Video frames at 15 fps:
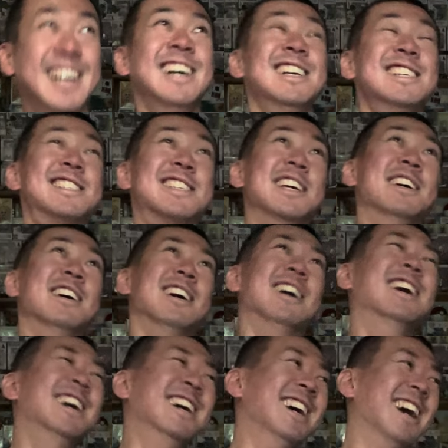
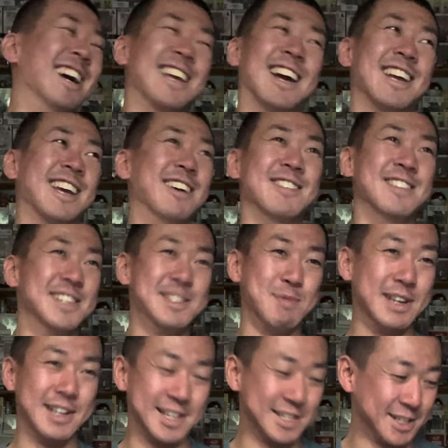Steve. I can't even
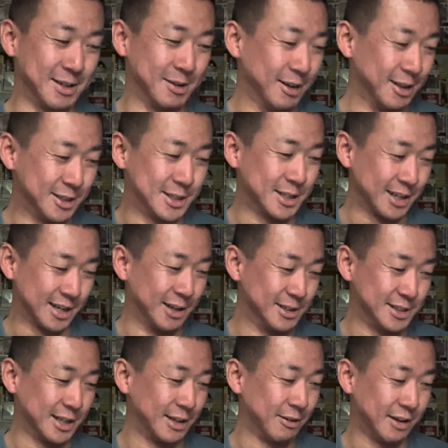speak because
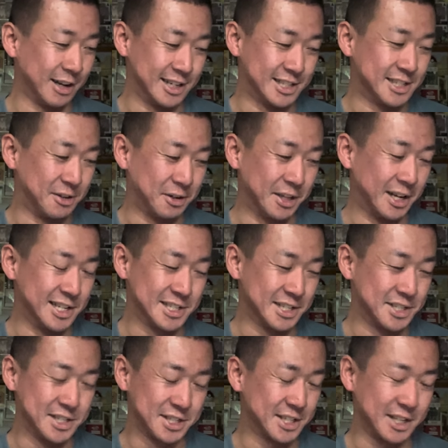of the way I saw this.
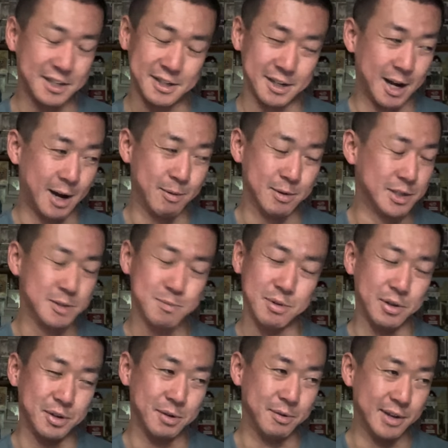It's just, I was
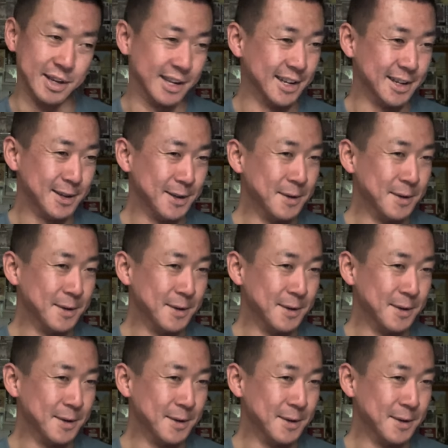blown away.